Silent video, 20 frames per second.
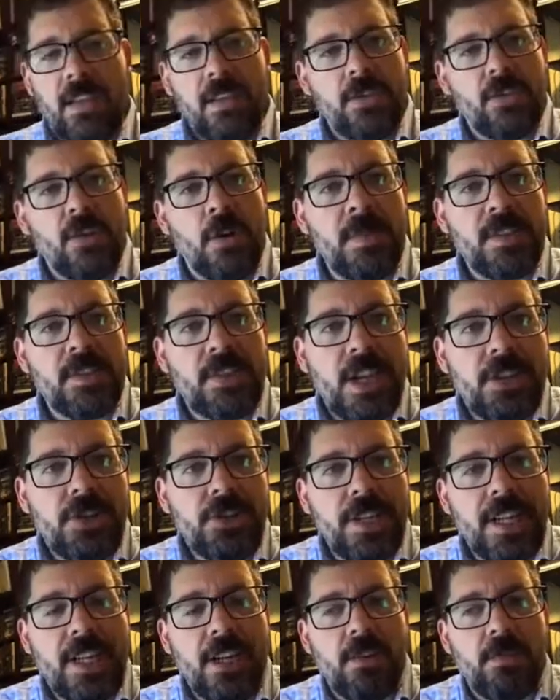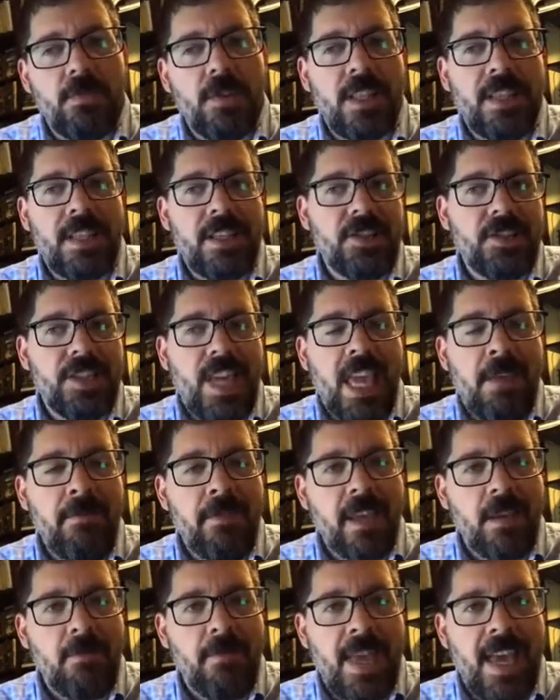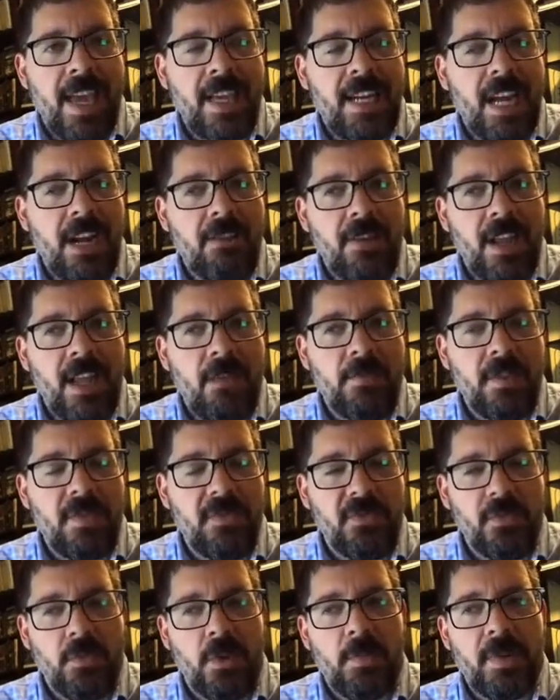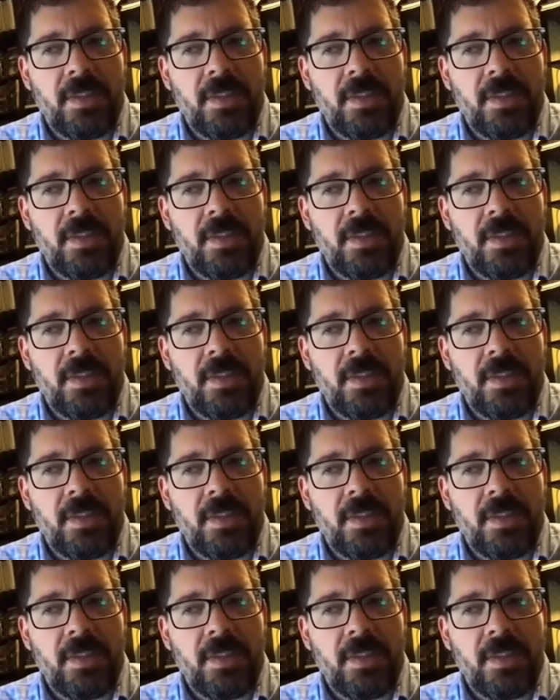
So I'm essentially going to run the same command I ran before,